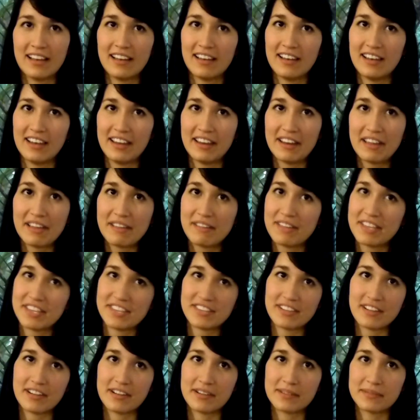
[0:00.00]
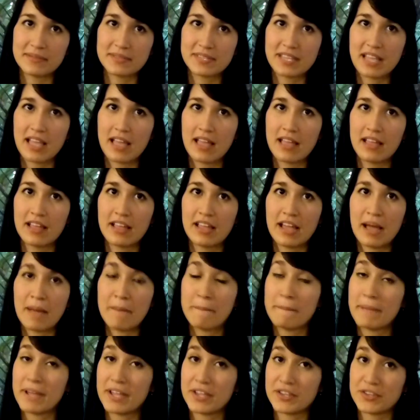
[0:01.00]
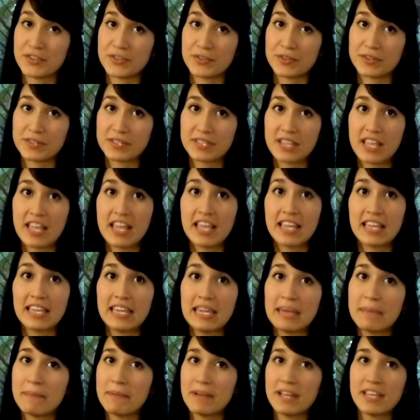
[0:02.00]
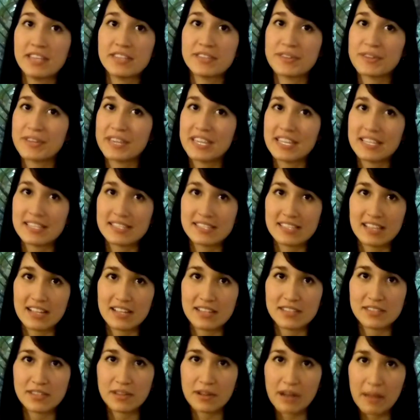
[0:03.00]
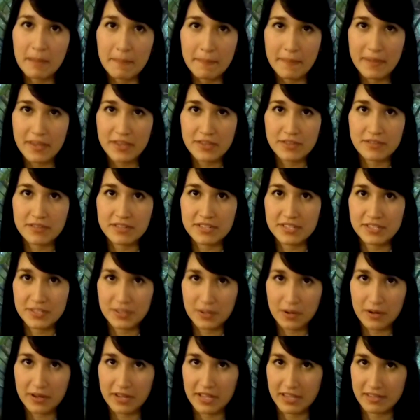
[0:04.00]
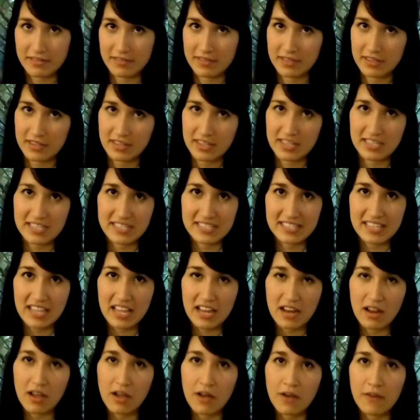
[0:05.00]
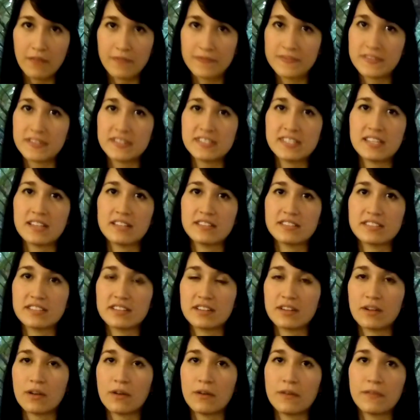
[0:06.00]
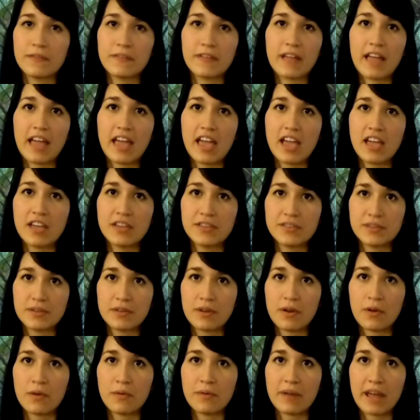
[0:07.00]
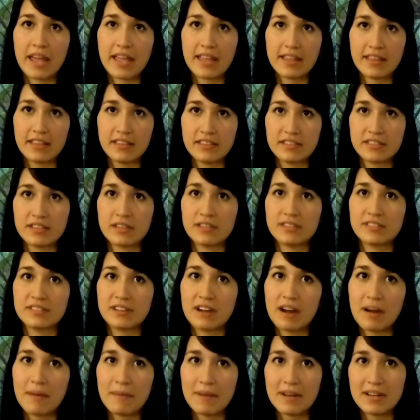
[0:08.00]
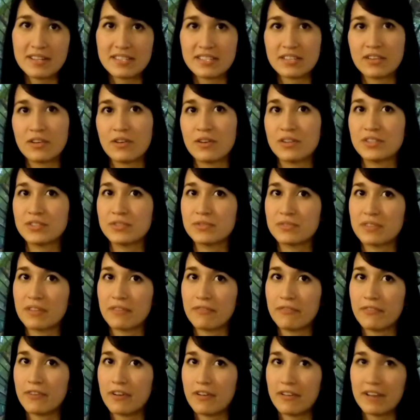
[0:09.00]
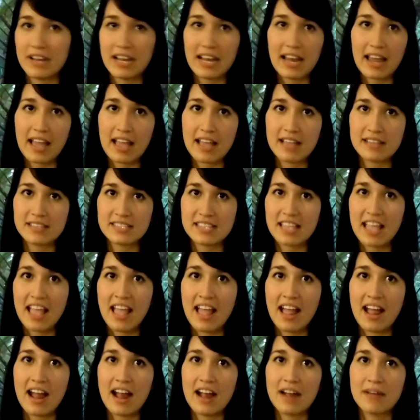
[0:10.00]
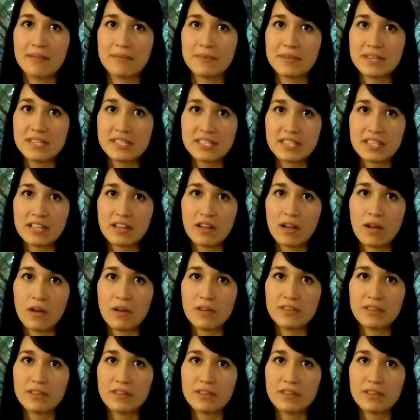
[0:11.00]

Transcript: Literary genres. Adventures. Kipling enjoyed himself some adventurous story. His tale of the center of ancient Orient travels going to the foreign lands and risking all